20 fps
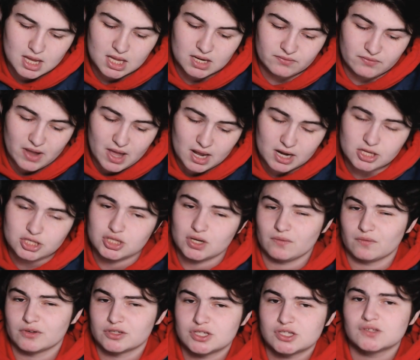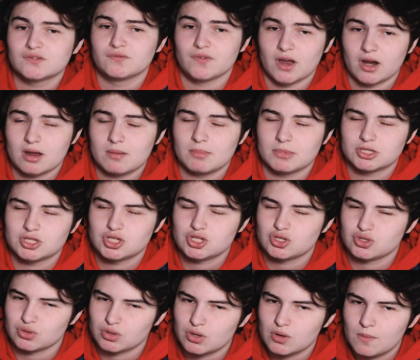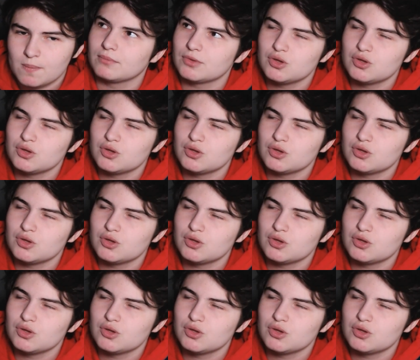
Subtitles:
advantage of, which is very much true.